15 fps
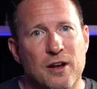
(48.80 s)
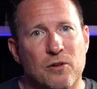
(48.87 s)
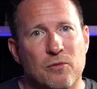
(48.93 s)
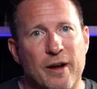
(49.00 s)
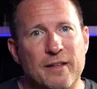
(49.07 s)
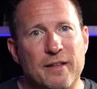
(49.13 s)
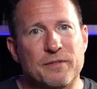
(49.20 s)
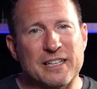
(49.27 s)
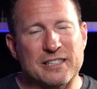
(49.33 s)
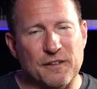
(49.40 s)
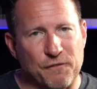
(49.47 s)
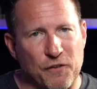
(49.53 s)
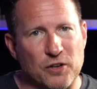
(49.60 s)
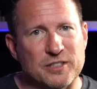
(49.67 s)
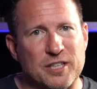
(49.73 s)
right? That's the
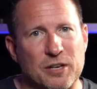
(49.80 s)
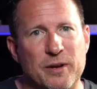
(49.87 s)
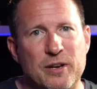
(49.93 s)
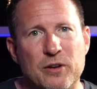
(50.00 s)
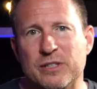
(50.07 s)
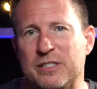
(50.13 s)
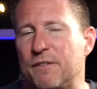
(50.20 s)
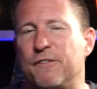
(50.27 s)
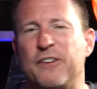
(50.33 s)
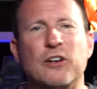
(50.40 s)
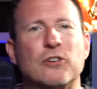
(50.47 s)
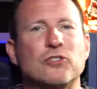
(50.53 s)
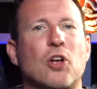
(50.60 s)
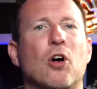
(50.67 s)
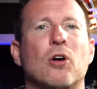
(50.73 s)
first thing we do is it
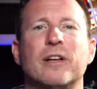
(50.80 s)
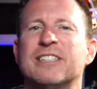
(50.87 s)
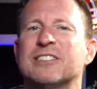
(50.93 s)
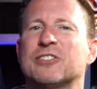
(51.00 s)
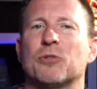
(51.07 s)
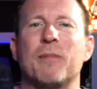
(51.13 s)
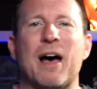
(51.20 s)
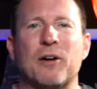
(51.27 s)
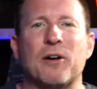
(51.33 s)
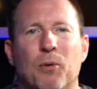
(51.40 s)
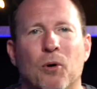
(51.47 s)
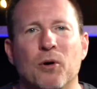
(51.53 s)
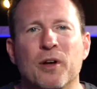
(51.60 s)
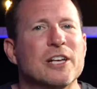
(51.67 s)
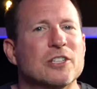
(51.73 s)
feels all
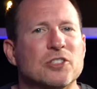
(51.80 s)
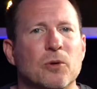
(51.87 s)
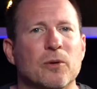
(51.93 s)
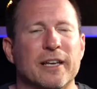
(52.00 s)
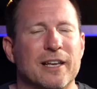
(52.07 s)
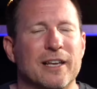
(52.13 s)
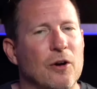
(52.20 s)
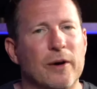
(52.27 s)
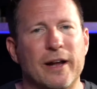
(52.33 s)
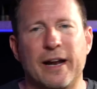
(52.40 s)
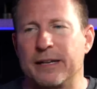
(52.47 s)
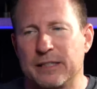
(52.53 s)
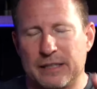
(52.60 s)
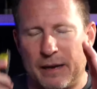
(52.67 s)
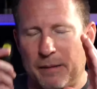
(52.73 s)
insurmountable. So we're like, you know what?
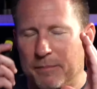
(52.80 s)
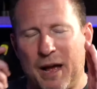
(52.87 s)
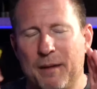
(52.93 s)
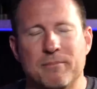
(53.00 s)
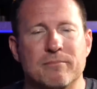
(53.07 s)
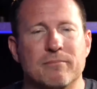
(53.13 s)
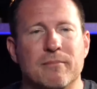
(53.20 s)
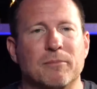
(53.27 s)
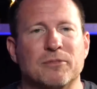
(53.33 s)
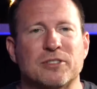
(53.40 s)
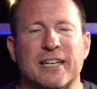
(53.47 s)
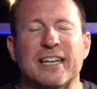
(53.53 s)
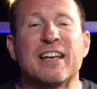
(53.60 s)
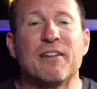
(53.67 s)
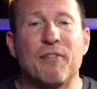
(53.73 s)
I'm just
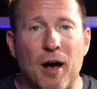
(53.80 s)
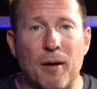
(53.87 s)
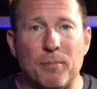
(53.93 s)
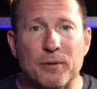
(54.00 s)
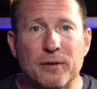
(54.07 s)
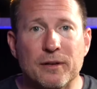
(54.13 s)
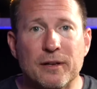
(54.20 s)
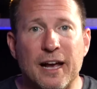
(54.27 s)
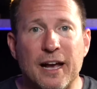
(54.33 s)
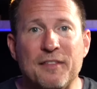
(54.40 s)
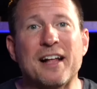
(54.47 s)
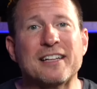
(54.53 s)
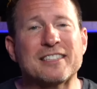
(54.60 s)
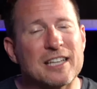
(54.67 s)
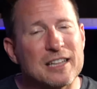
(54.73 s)
going to give up. And
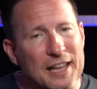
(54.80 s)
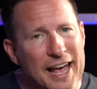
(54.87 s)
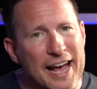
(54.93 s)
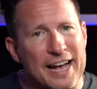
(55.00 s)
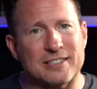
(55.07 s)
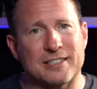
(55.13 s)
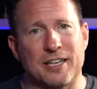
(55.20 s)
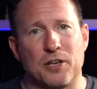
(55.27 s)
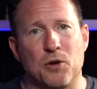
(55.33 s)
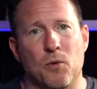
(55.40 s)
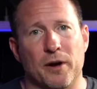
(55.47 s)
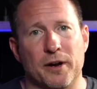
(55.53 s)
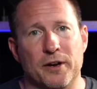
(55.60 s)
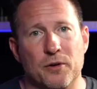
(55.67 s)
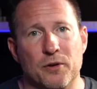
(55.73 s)
that's the last thing you
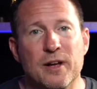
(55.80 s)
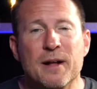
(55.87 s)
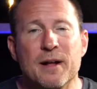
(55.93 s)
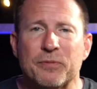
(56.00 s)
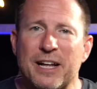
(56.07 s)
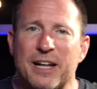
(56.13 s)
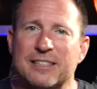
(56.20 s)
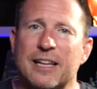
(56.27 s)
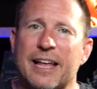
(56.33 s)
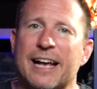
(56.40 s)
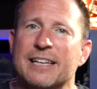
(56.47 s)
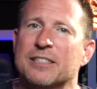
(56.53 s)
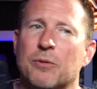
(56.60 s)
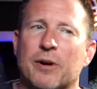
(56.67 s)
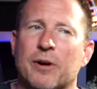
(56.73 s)
want to do. That's the
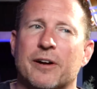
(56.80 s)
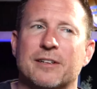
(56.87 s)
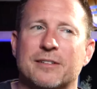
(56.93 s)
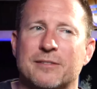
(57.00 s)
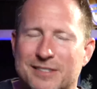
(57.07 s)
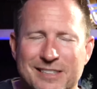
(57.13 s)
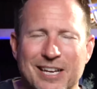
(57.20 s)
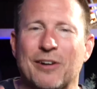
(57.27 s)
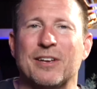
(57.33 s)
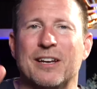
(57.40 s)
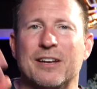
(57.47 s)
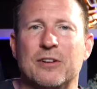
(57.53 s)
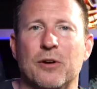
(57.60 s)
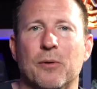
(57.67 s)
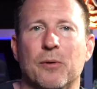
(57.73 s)
last thing we're here to tell you to
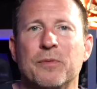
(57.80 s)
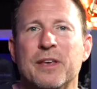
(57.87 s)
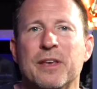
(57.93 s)
do.